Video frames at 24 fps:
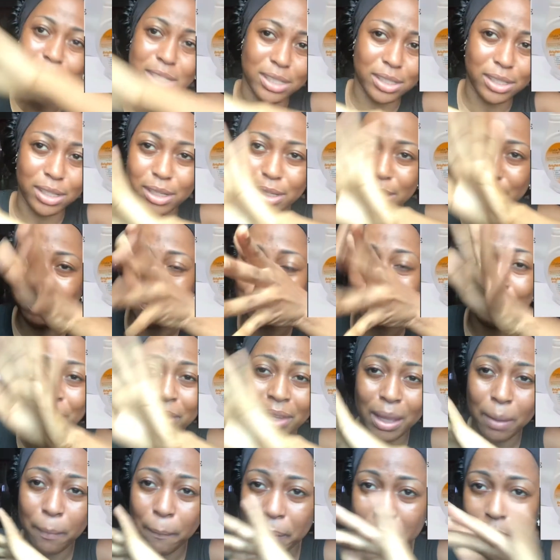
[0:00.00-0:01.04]
in the
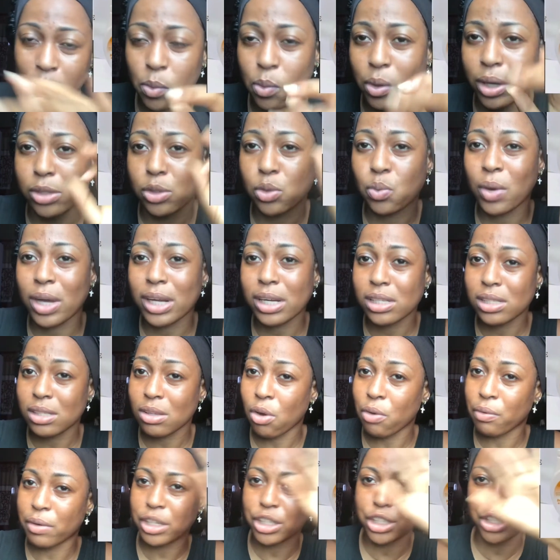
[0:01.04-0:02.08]
pink one. So one is
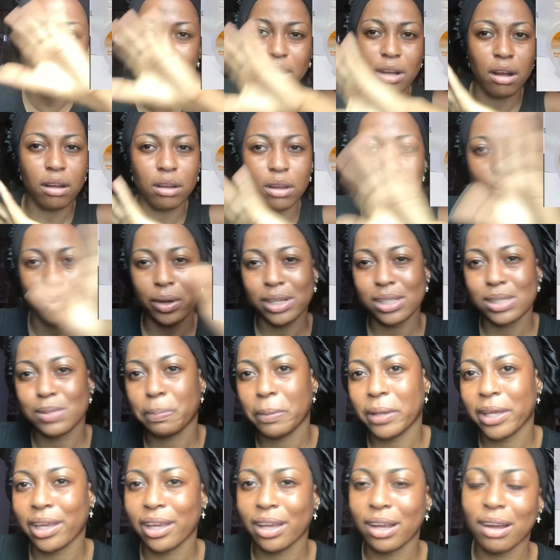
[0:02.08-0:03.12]
orange in color, one is
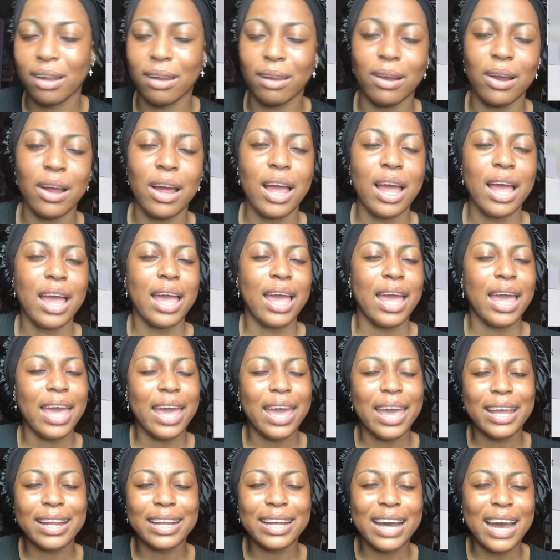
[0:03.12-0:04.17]
pink in color.
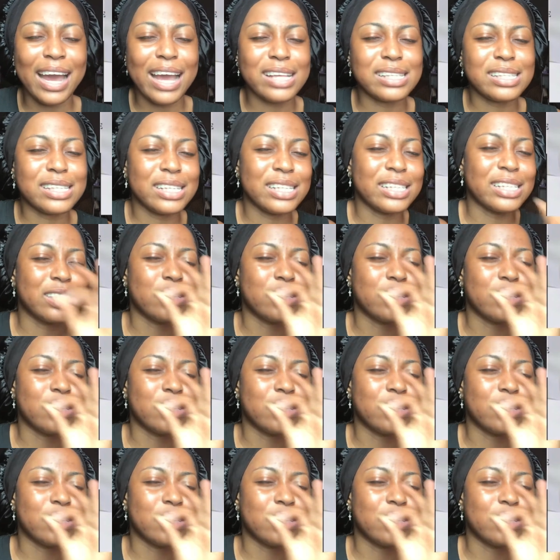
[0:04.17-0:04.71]
And guys, it is